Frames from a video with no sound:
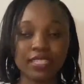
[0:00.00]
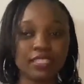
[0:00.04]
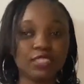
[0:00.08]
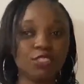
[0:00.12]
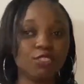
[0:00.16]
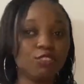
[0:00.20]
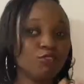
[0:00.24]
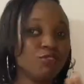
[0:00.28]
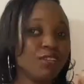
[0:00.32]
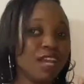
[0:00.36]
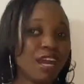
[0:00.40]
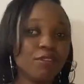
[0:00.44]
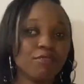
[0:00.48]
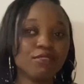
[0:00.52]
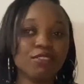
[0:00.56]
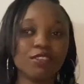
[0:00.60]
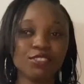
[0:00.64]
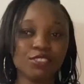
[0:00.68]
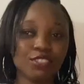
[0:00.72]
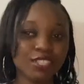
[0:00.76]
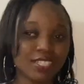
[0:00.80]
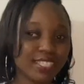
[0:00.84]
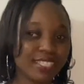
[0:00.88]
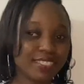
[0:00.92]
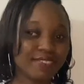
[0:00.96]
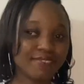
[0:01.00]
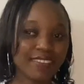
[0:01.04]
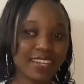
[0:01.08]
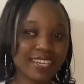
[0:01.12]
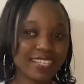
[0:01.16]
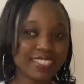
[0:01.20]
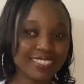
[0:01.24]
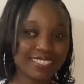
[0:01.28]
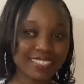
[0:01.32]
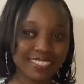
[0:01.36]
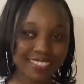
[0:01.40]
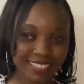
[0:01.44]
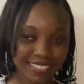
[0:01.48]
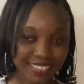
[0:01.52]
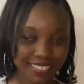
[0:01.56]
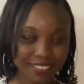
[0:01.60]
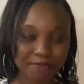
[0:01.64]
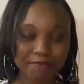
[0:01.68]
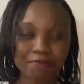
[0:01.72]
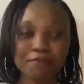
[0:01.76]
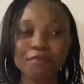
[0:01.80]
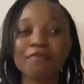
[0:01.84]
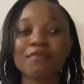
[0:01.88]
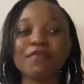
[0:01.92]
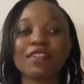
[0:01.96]
and then put shorts
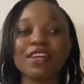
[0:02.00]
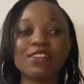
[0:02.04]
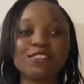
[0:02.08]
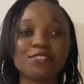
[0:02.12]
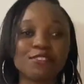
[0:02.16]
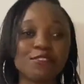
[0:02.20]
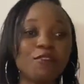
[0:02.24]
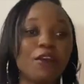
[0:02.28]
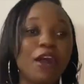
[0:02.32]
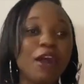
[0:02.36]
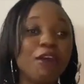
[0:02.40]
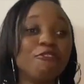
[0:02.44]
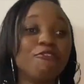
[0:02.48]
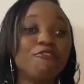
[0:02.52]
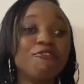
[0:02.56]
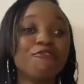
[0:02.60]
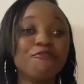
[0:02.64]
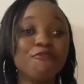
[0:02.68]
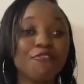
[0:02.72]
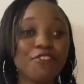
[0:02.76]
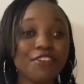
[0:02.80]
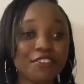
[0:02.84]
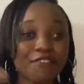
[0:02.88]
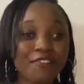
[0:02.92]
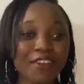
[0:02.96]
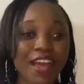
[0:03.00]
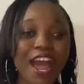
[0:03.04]
in between those days.